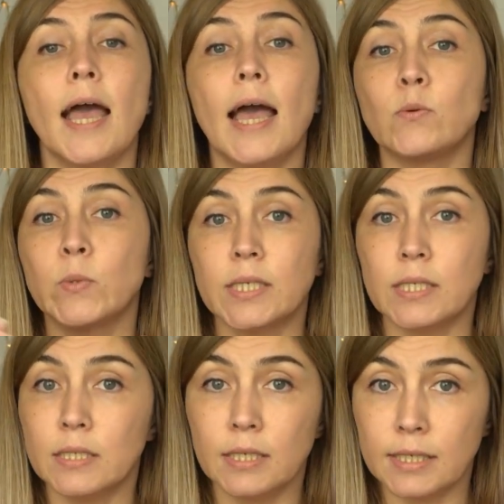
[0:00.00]
And when
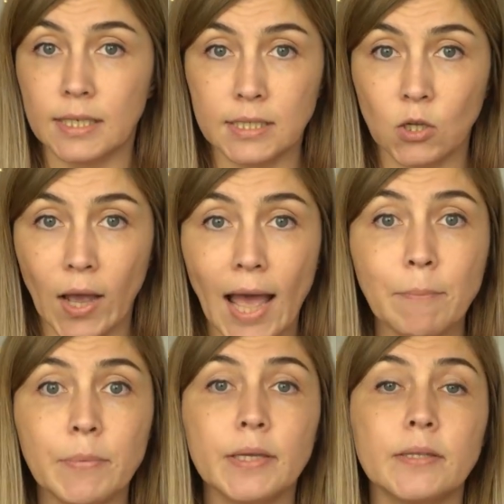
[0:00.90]
it does not
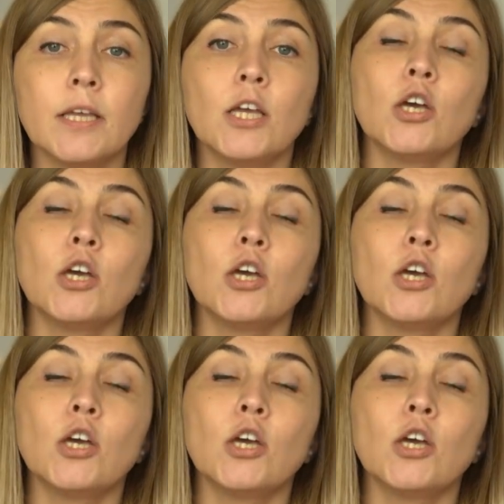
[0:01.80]
happen,